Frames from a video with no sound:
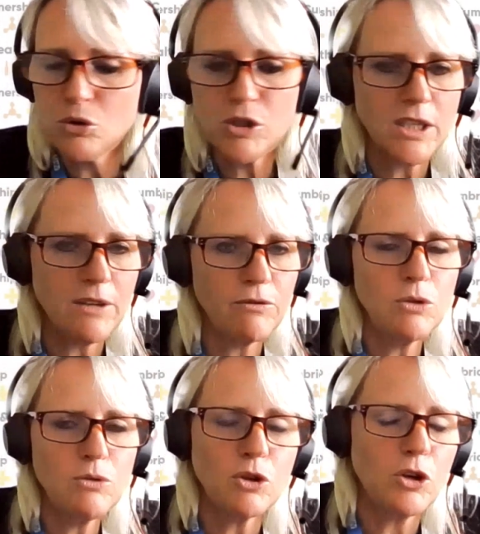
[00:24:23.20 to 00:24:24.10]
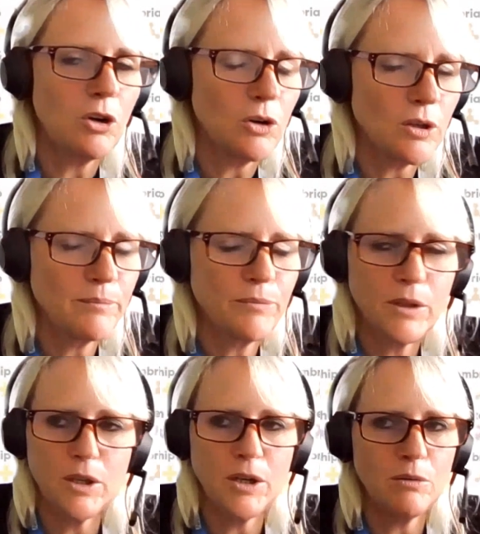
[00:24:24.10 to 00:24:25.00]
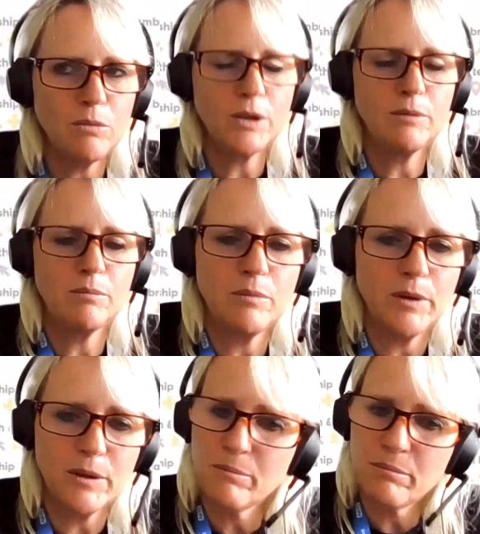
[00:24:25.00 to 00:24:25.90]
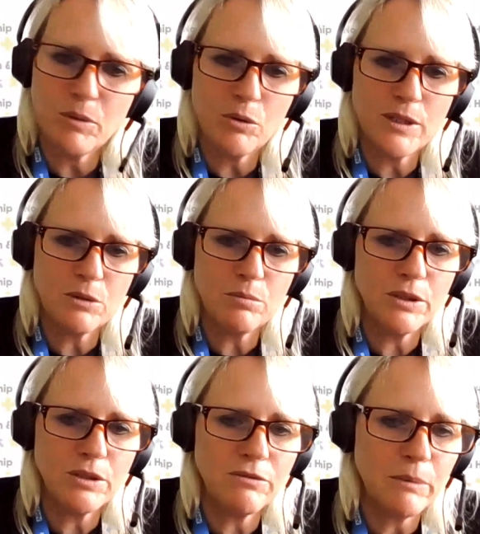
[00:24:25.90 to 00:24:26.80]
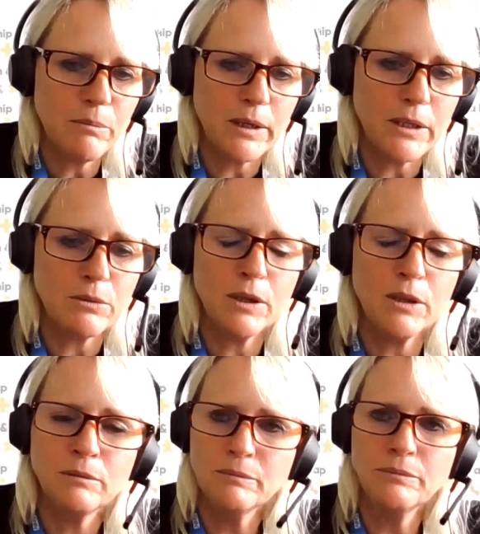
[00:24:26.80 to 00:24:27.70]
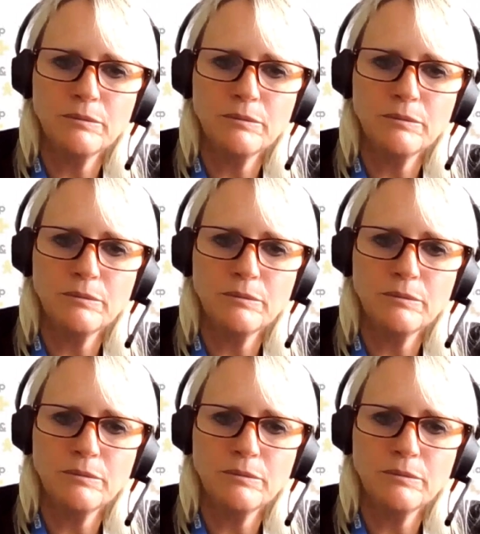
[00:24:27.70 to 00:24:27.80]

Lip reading: Or to give views on LOC. We're always open to feedback as well.